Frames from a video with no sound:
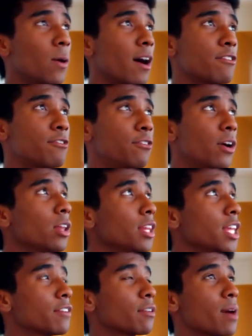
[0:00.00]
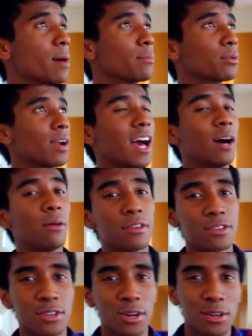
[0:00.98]
know, I fondly remember how
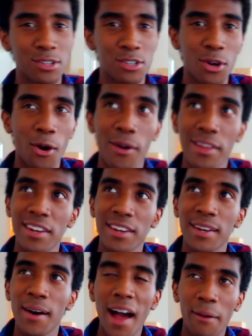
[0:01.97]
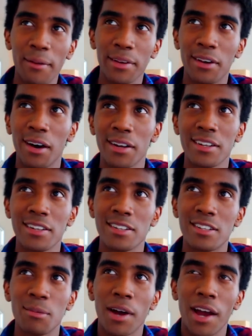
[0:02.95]
this all started, you know, how I got
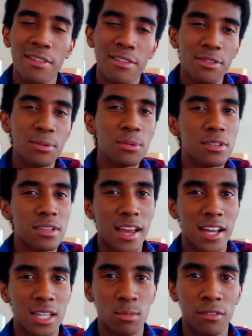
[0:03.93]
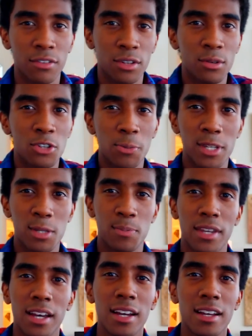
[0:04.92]
into my enthusiasm of YouTube. It's
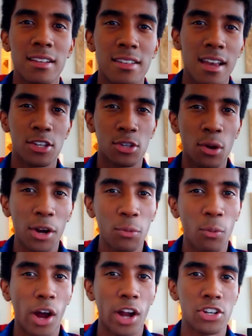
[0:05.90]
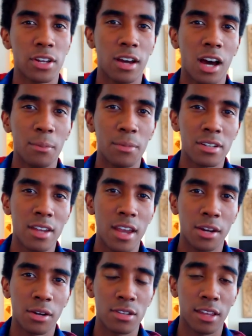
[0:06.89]
because I started watching
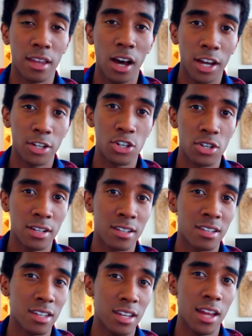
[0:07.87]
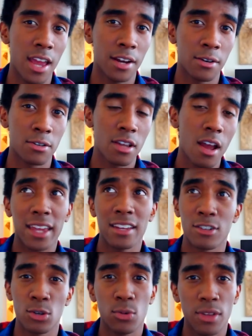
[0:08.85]
commentators like Hutch and CNanners back
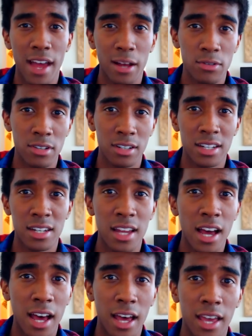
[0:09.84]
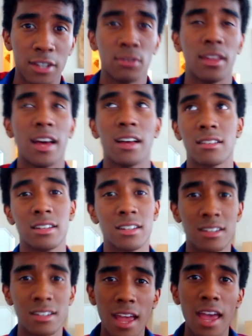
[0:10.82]
in 2009,
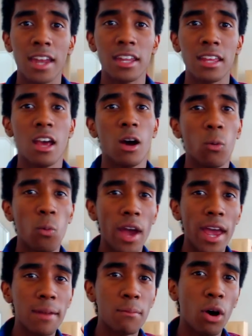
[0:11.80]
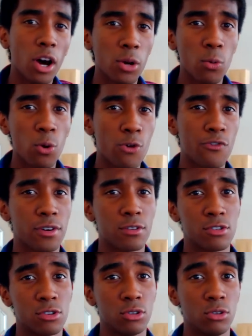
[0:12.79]
2010, when Modern Warfare
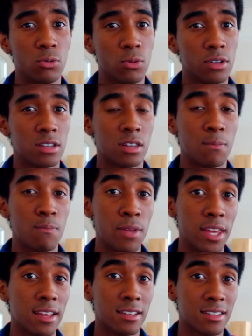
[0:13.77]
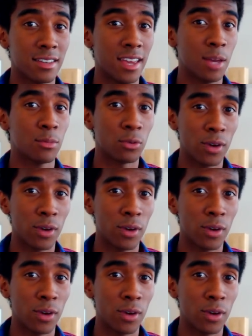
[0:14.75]
2 was the biggest game